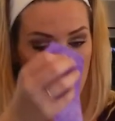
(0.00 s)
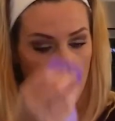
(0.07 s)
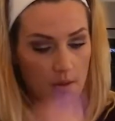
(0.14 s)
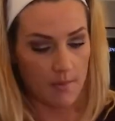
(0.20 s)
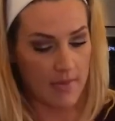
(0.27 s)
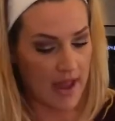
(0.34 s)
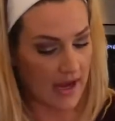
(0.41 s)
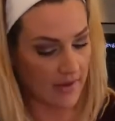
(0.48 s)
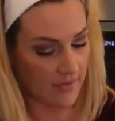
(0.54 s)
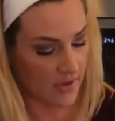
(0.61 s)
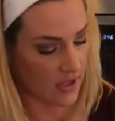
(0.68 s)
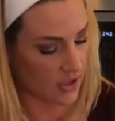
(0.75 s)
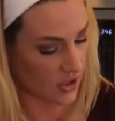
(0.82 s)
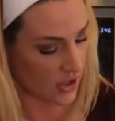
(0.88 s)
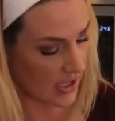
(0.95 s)
bag for the
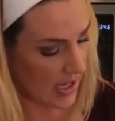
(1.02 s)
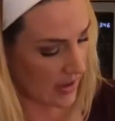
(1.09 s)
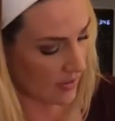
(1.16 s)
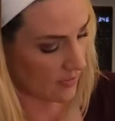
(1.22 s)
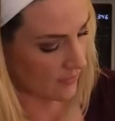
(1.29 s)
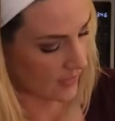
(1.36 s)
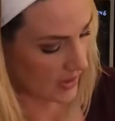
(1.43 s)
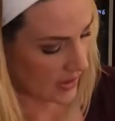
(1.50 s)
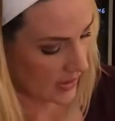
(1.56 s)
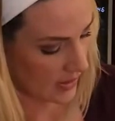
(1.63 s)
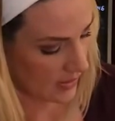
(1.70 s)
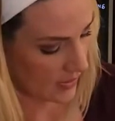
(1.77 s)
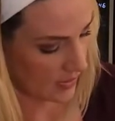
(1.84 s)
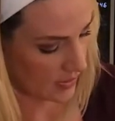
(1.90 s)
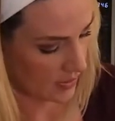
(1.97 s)
dirty outfit,
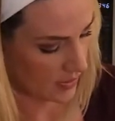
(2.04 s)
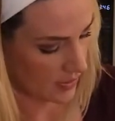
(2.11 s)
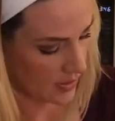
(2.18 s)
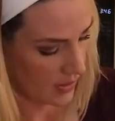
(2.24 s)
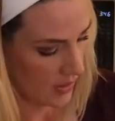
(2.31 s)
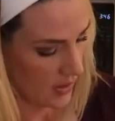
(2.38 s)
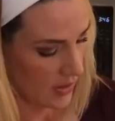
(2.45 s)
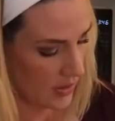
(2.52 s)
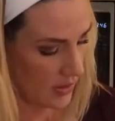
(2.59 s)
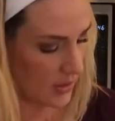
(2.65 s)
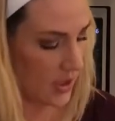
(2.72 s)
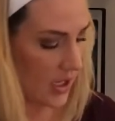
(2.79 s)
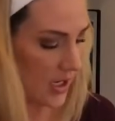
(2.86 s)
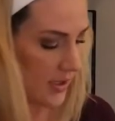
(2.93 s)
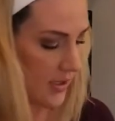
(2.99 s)

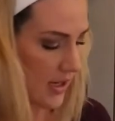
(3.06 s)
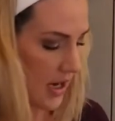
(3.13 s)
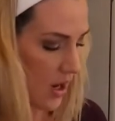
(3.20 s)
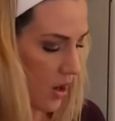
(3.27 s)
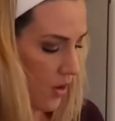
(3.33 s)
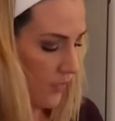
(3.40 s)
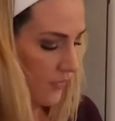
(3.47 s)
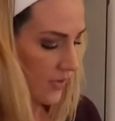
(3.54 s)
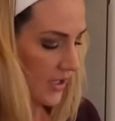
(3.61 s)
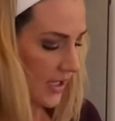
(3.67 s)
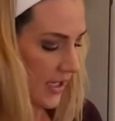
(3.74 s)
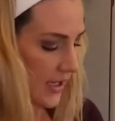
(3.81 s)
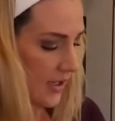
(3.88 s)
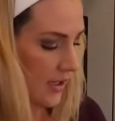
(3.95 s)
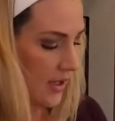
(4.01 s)
good.
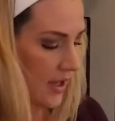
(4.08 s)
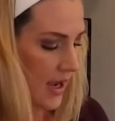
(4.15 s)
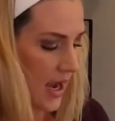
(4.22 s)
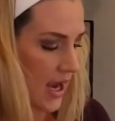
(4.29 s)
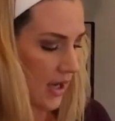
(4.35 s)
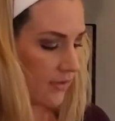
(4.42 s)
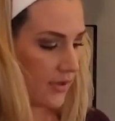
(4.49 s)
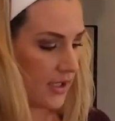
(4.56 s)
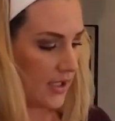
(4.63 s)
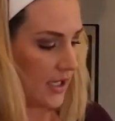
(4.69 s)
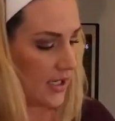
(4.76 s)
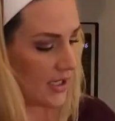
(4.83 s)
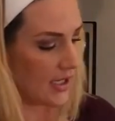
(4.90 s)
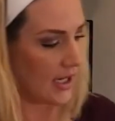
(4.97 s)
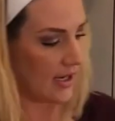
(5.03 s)
Hopefully, I don't really need to
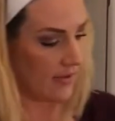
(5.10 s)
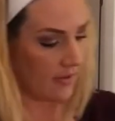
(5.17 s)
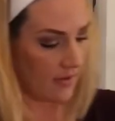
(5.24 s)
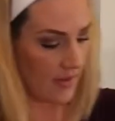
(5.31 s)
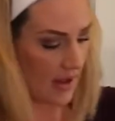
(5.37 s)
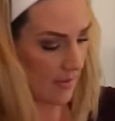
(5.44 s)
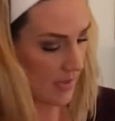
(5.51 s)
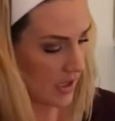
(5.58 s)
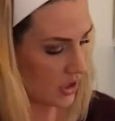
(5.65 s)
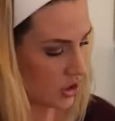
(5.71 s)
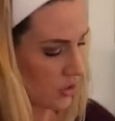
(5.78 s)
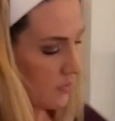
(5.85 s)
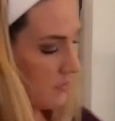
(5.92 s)
get in there that much.